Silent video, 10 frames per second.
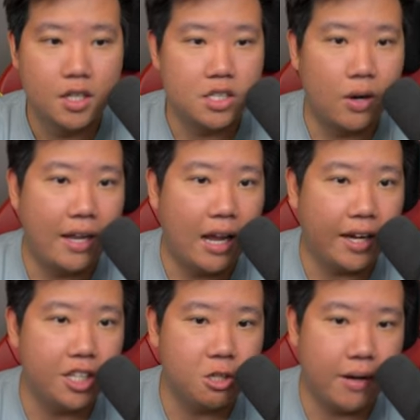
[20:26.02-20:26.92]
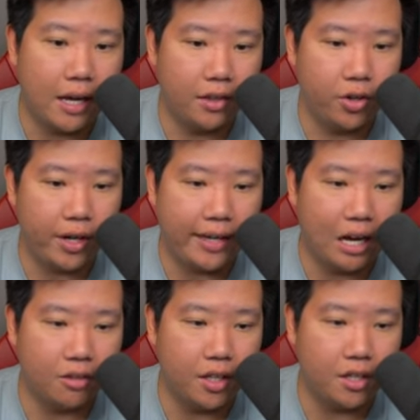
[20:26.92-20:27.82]
So I log into my other
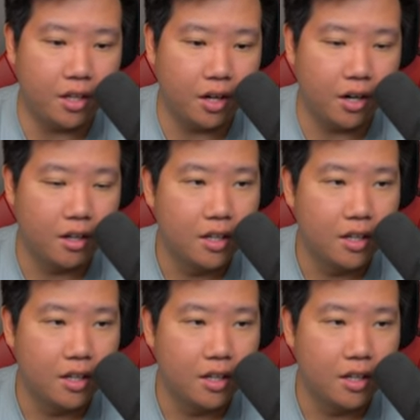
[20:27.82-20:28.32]
account in here,